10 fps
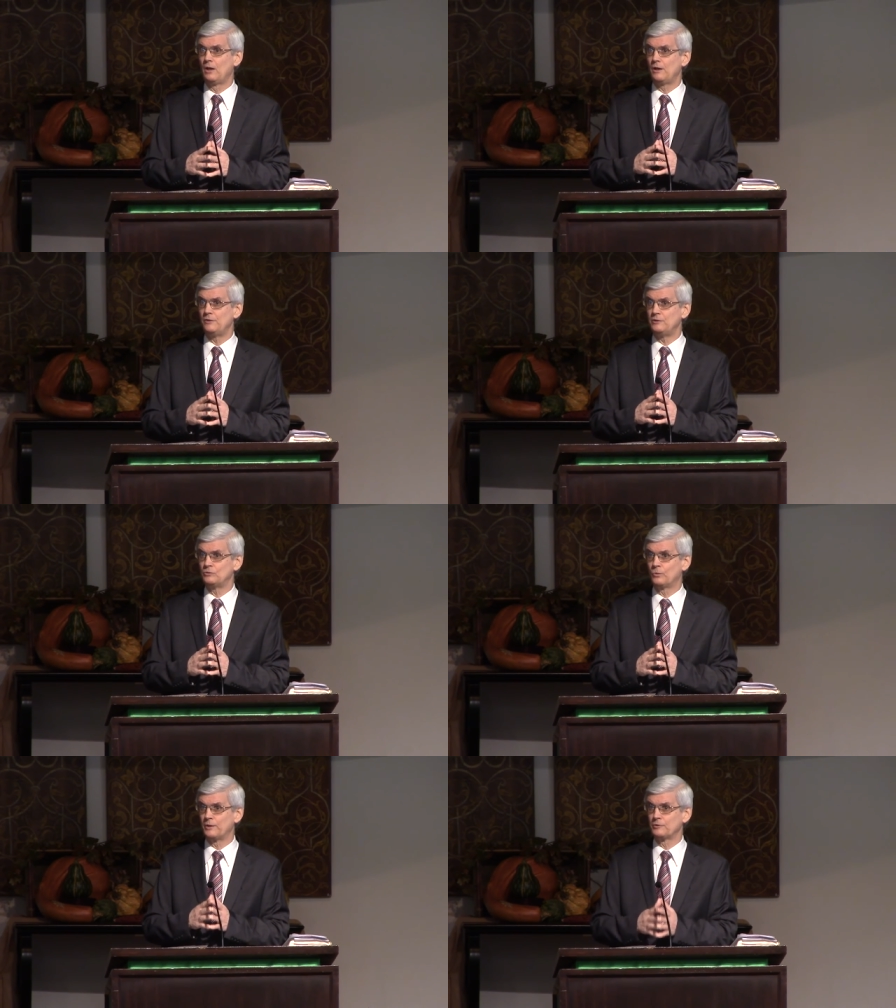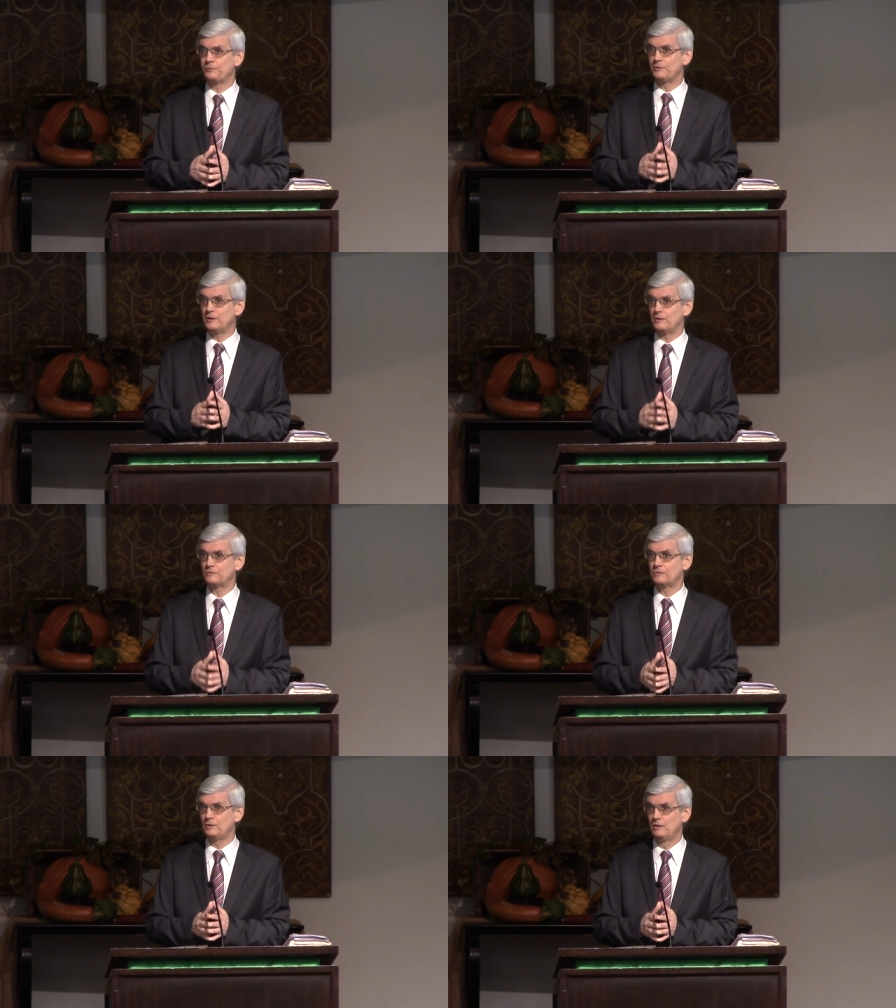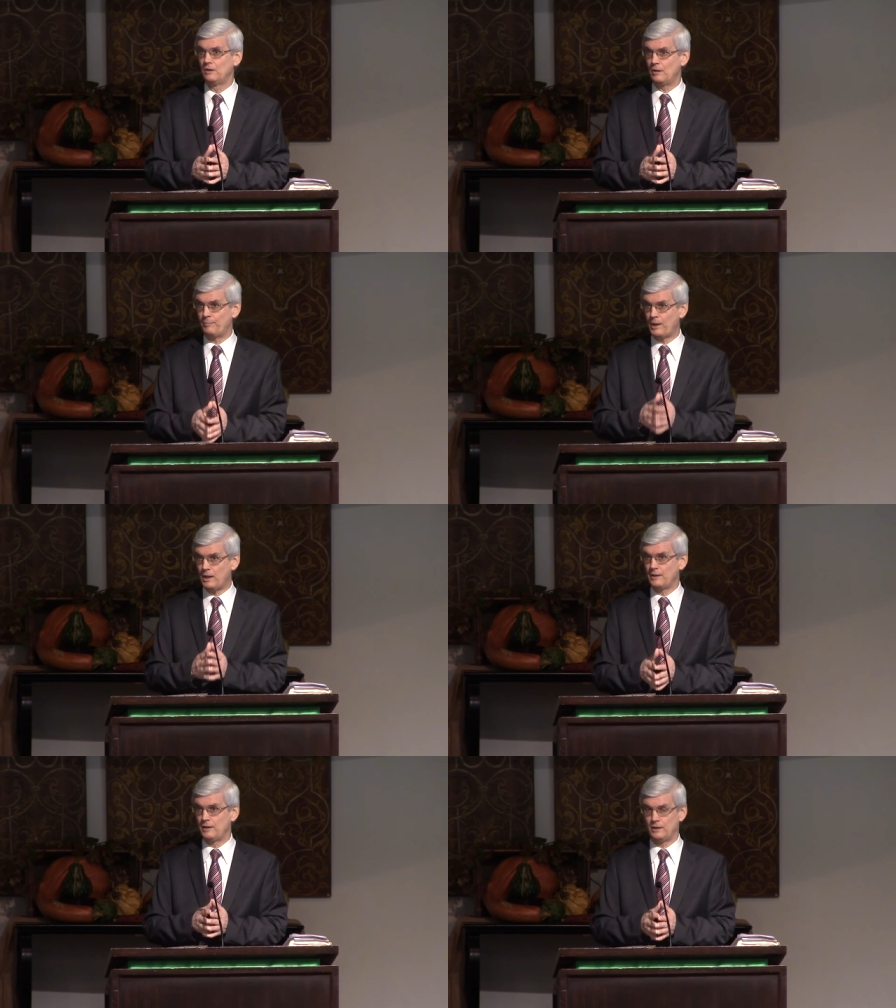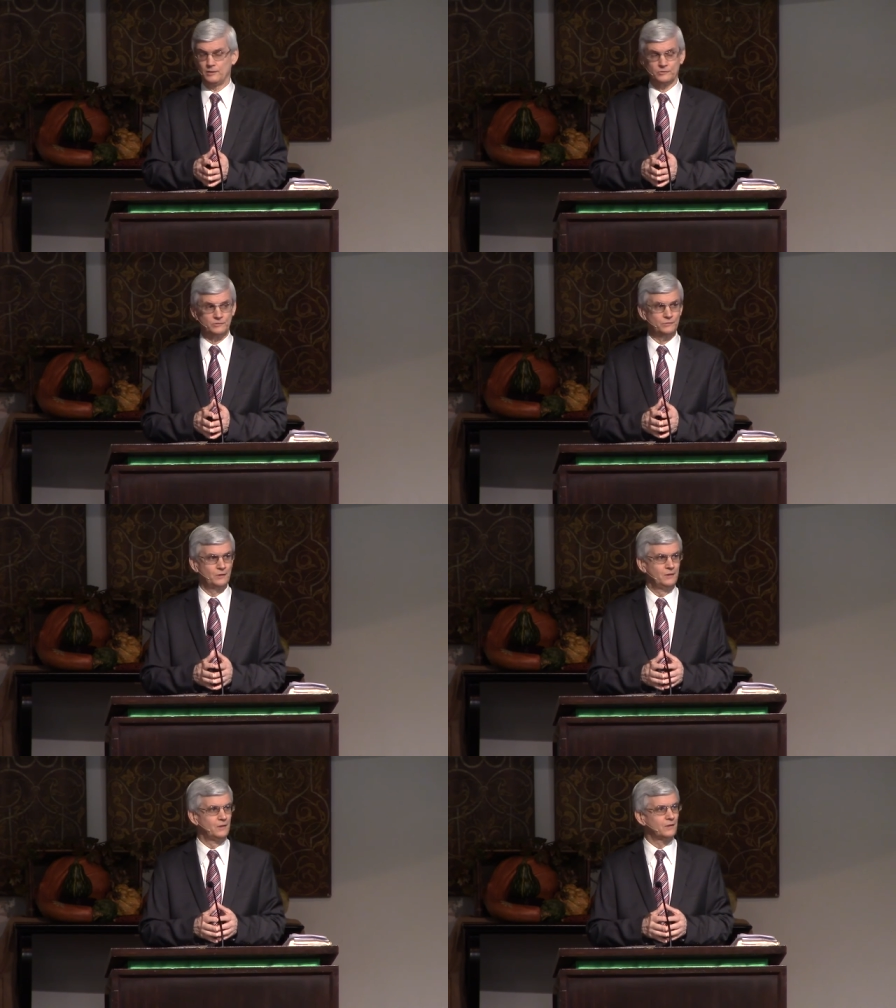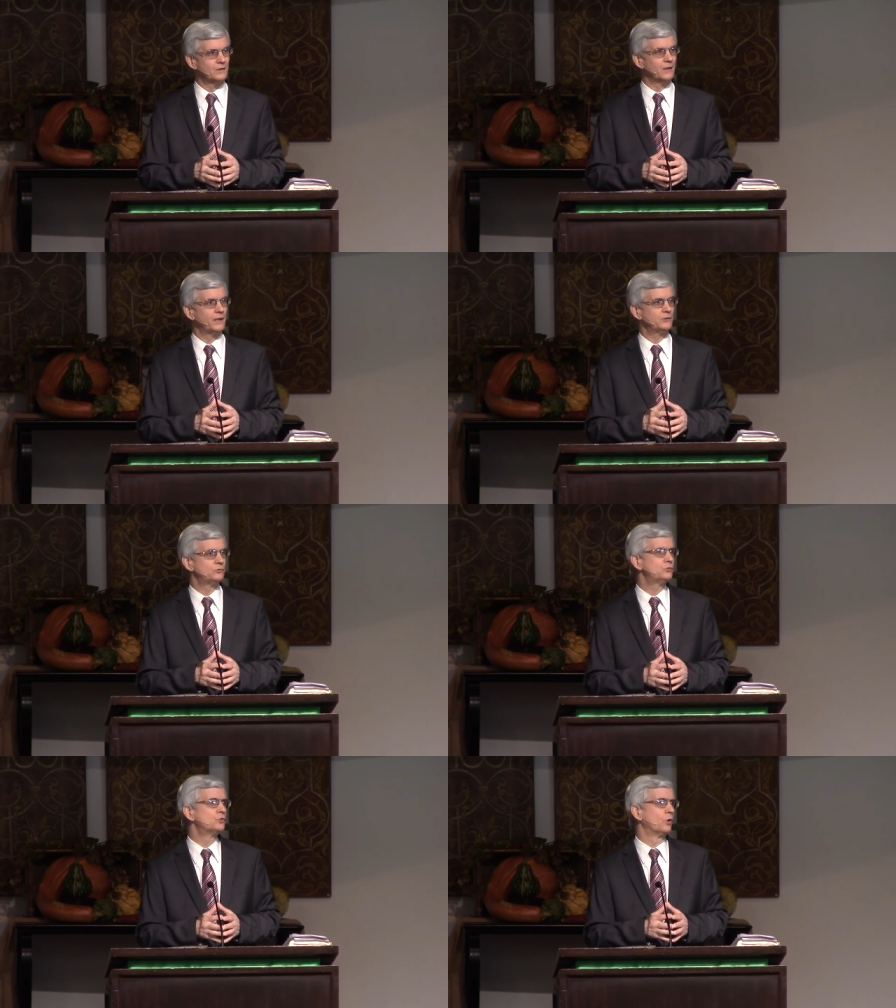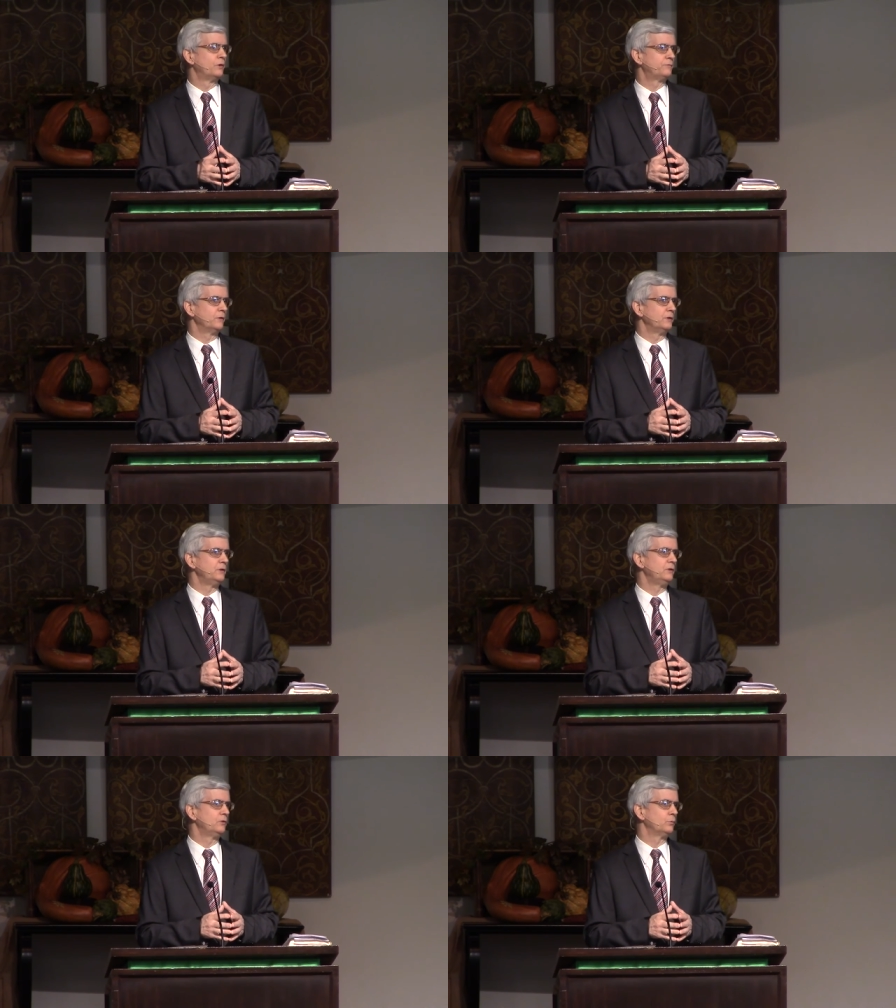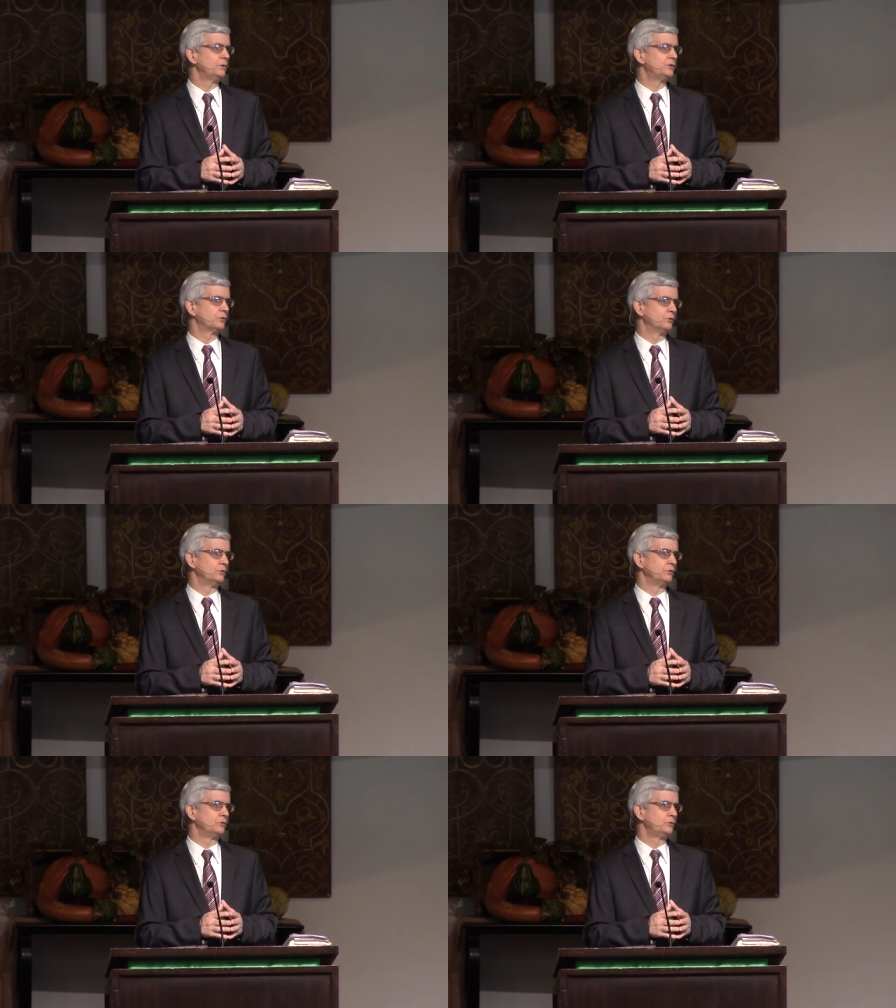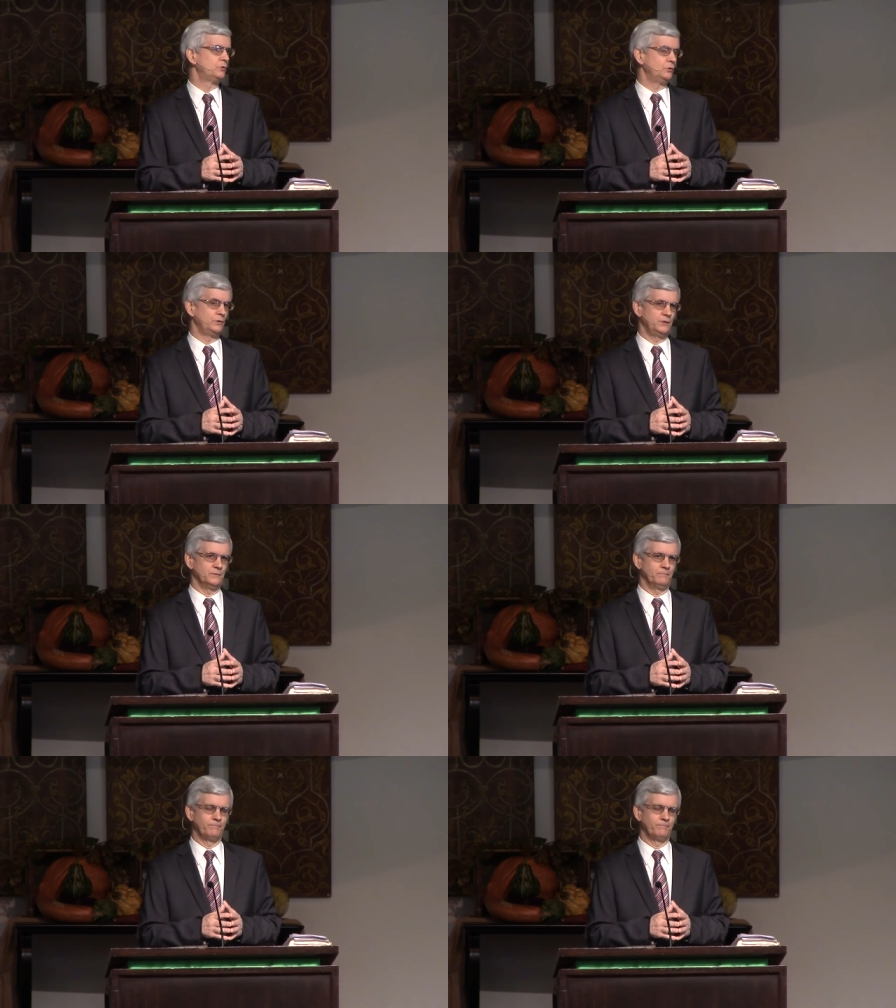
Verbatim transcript: these wonderful gifts upon us, and let us joyfully return to Him.